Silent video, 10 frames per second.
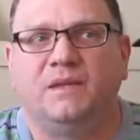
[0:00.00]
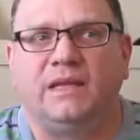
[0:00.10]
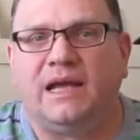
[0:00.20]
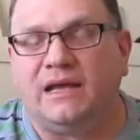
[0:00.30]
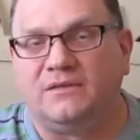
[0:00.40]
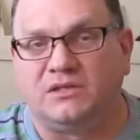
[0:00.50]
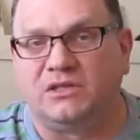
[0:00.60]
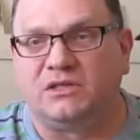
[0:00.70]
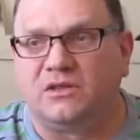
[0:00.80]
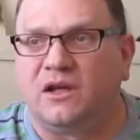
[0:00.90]
yeah, there's
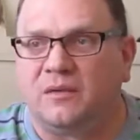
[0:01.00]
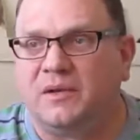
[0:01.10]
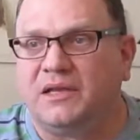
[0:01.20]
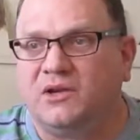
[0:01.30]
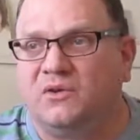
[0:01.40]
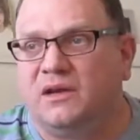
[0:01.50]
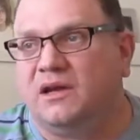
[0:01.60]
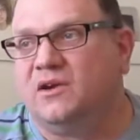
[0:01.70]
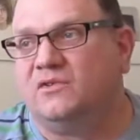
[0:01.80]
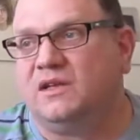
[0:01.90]
just a lot of money going
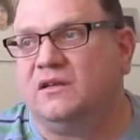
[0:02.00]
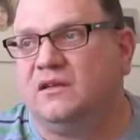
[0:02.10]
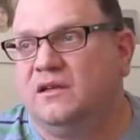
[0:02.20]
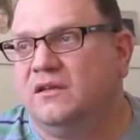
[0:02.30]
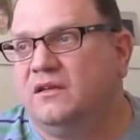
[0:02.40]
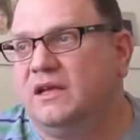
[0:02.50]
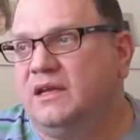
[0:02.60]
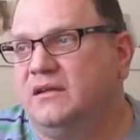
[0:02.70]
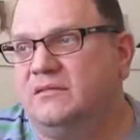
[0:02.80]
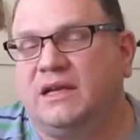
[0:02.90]
out,
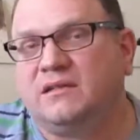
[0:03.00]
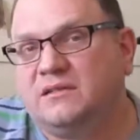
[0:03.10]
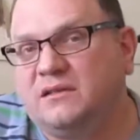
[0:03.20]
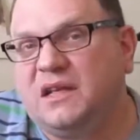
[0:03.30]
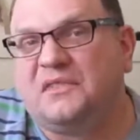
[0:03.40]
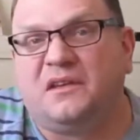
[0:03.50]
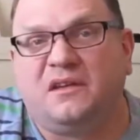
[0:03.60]
and next to nothing